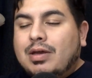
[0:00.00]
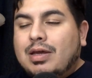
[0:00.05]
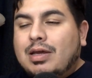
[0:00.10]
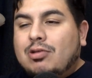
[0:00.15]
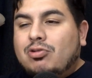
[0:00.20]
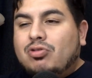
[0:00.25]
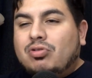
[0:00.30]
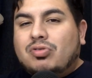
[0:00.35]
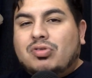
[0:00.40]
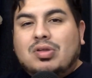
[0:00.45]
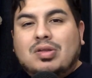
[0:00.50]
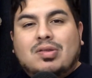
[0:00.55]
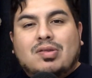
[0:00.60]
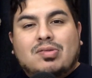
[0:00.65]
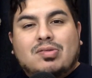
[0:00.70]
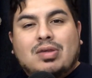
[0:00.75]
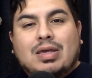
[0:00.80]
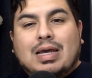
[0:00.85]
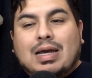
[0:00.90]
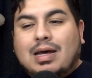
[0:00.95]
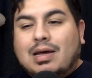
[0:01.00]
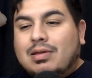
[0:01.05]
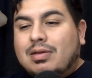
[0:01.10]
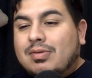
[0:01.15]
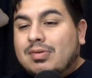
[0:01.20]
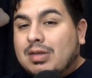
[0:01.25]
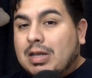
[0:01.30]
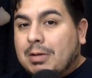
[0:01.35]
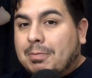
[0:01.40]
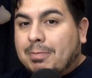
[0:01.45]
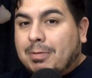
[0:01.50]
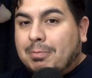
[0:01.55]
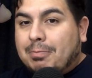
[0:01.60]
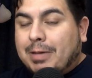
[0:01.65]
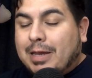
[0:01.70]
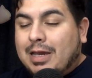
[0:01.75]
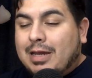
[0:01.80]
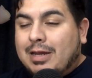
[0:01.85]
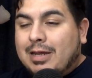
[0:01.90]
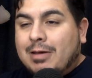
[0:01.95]
interested to see how this is going to
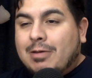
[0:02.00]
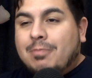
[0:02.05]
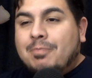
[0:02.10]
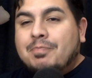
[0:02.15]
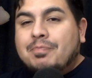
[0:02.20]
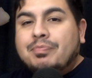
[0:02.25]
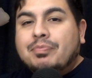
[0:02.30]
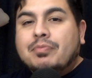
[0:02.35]
pan out.